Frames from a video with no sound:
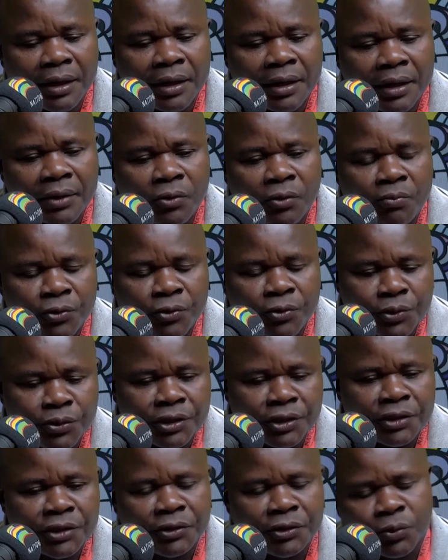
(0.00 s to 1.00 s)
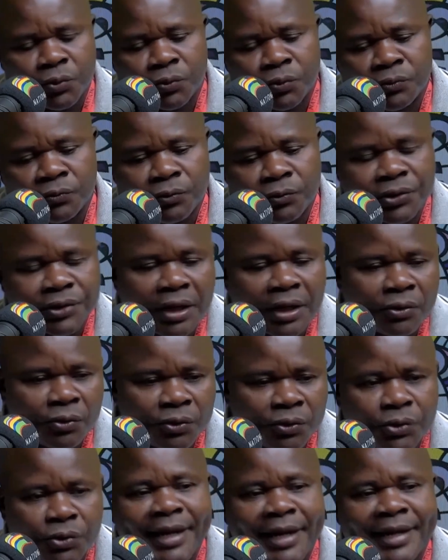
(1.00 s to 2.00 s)
opportunity for
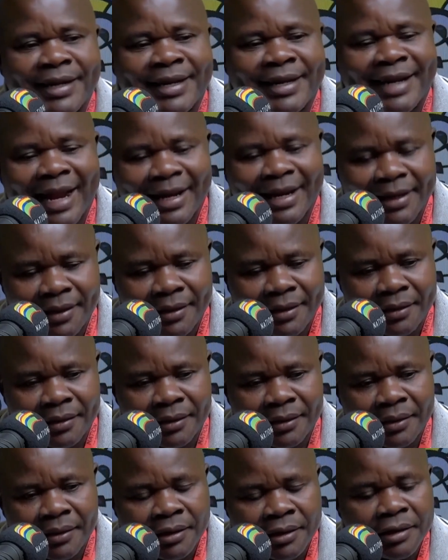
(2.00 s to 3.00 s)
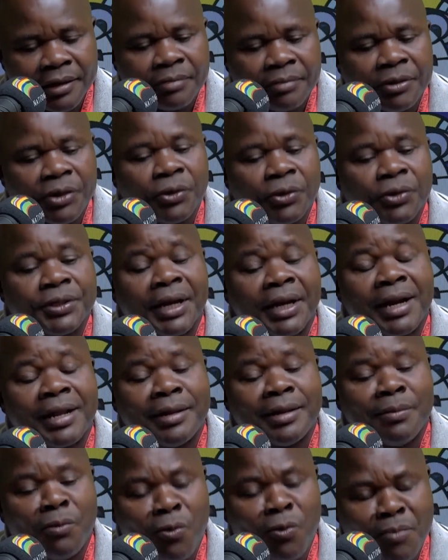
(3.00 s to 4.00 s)
Saccos to interlend. Yeah. Because at
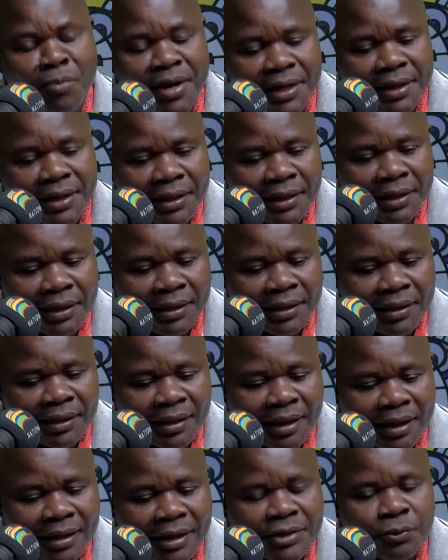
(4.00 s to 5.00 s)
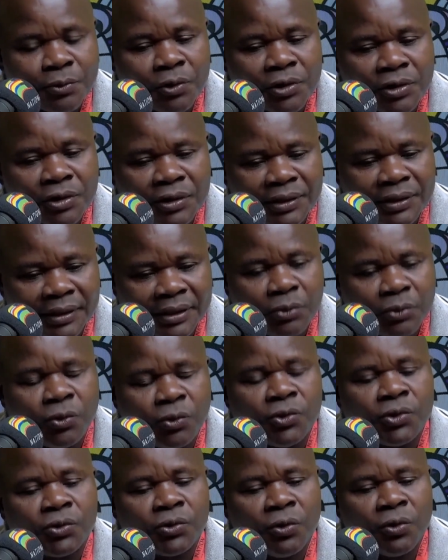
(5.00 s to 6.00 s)
the moment, that is what, say,
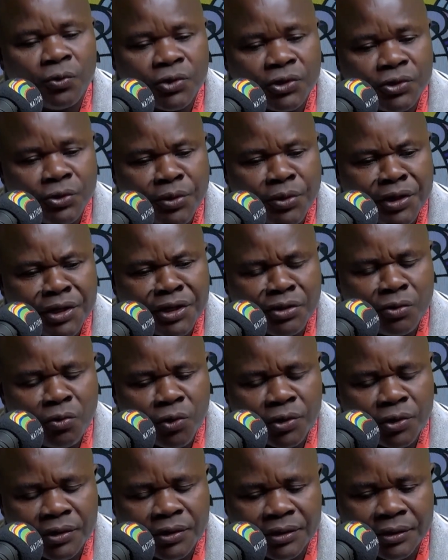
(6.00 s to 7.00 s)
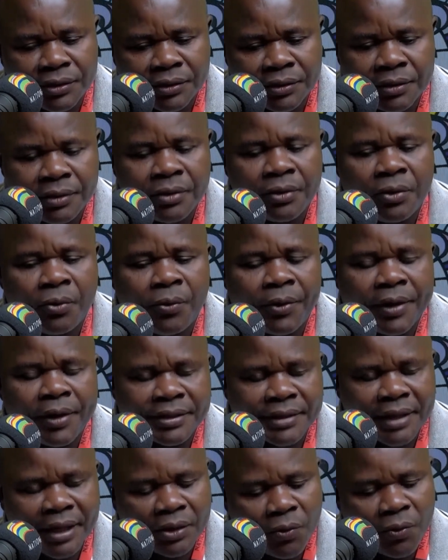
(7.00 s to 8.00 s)
Kuscco was doing in quotes, where
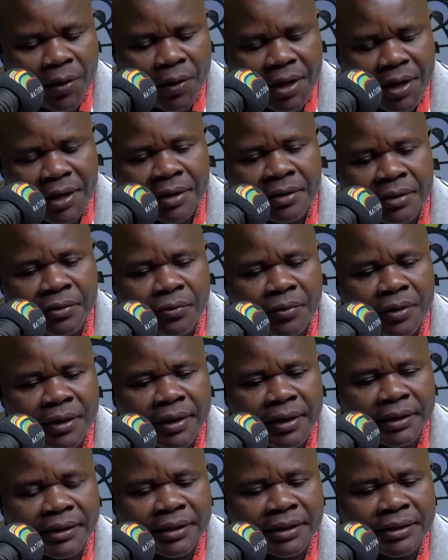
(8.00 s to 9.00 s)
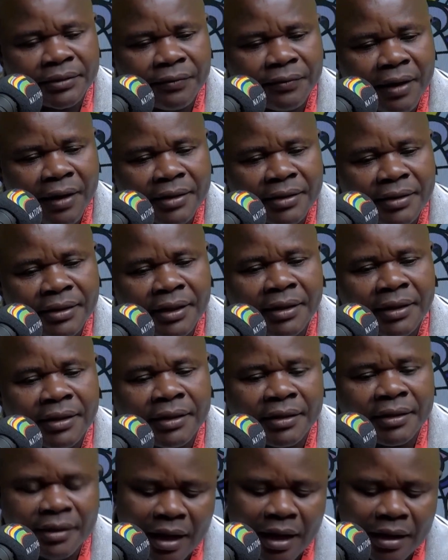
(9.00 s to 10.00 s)
Sacco A with excess funds
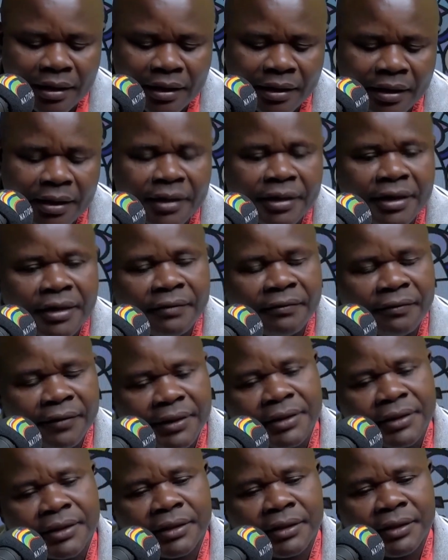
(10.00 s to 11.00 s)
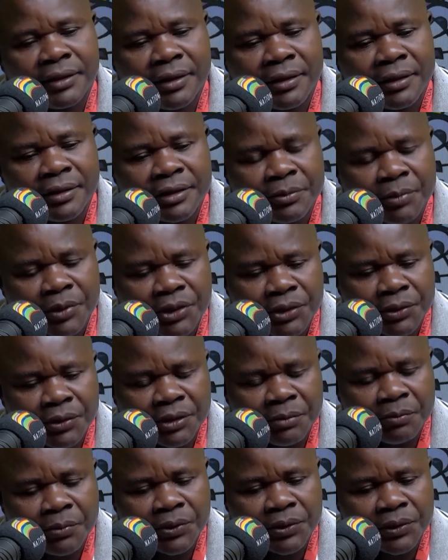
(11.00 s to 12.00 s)
can then invest in the special
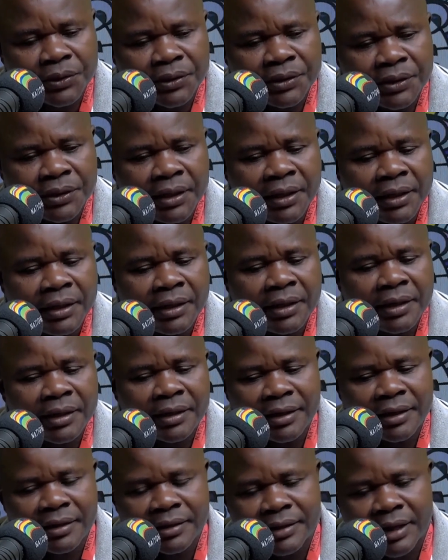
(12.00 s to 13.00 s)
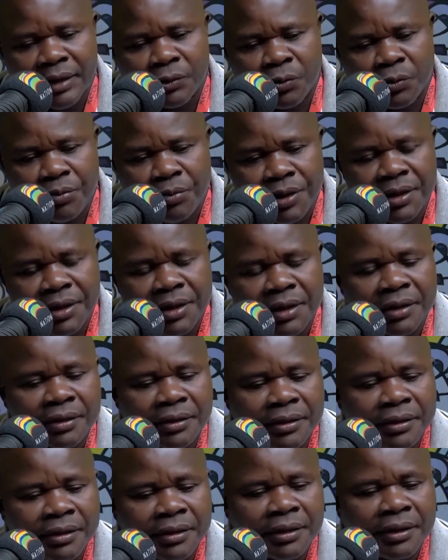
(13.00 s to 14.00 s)
deposits, then Sacco B
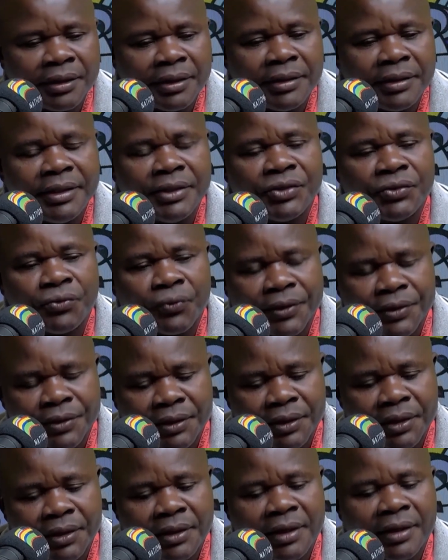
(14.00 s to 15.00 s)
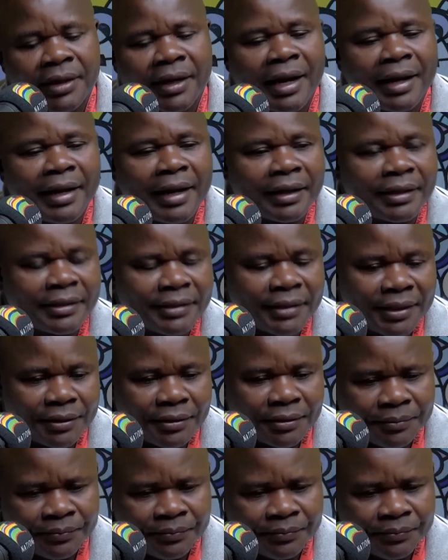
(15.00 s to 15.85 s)
in distress can access.